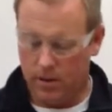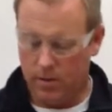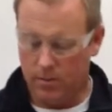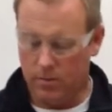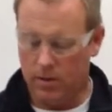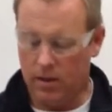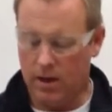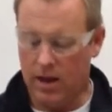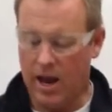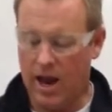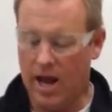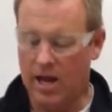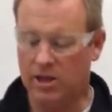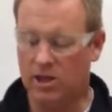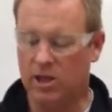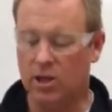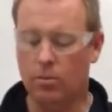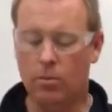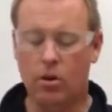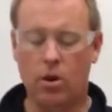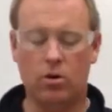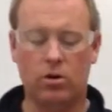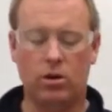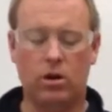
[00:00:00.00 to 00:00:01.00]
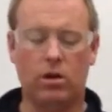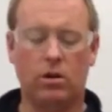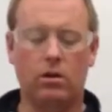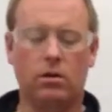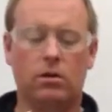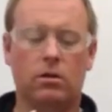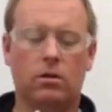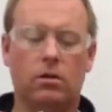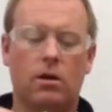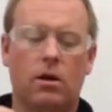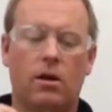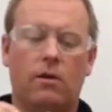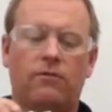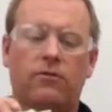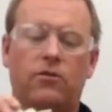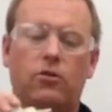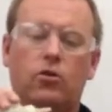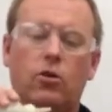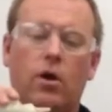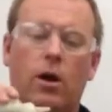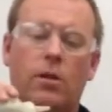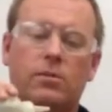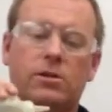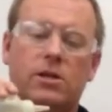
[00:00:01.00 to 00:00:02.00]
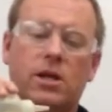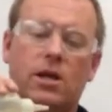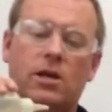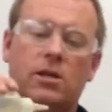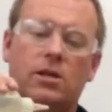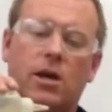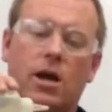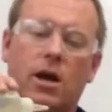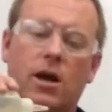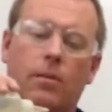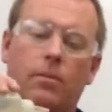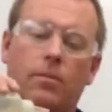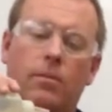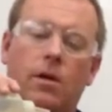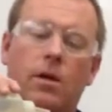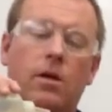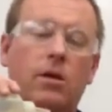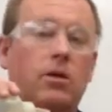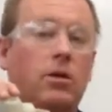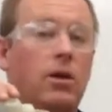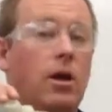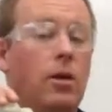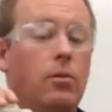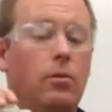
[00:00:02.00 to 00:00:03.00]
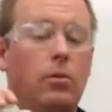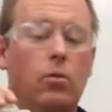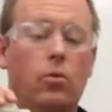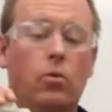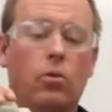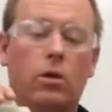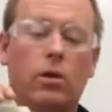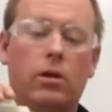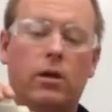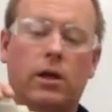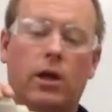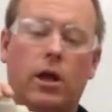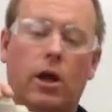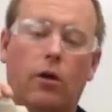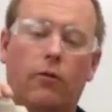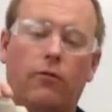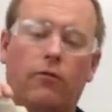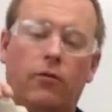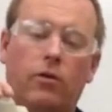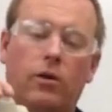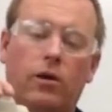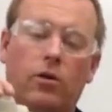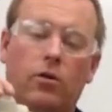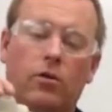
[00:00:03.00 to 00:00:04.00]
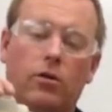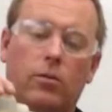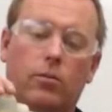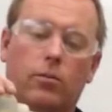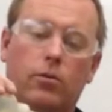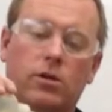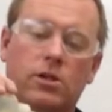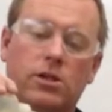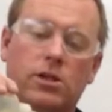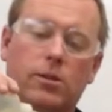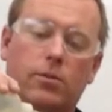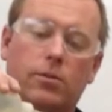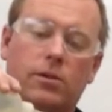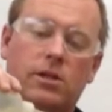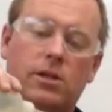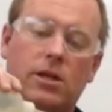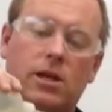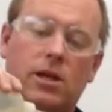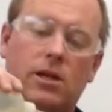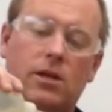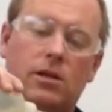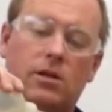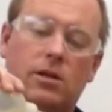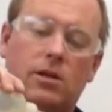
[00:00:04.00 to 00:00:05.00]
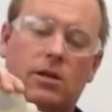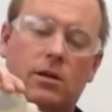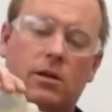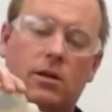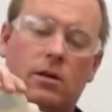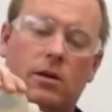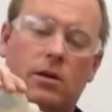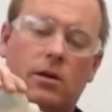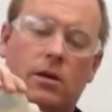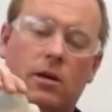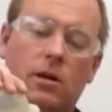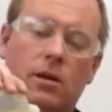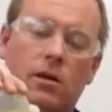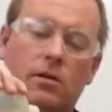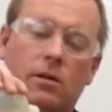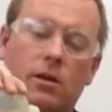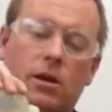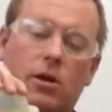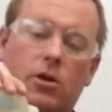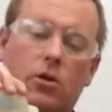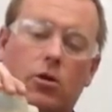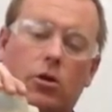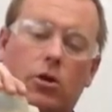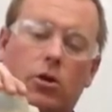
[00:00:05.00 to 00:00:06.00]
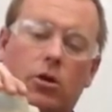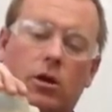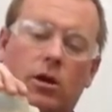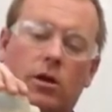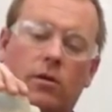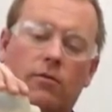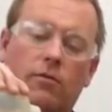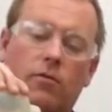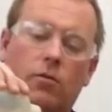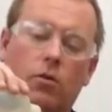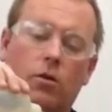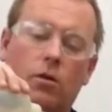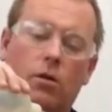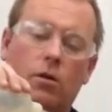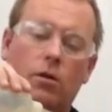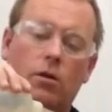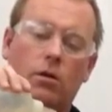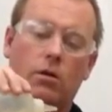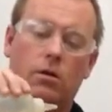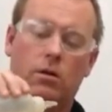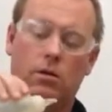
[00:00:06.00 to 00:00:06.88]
I'm going to add the ammonia, a few drops at a time. You got to be really careful here. The precipitate that you're looking for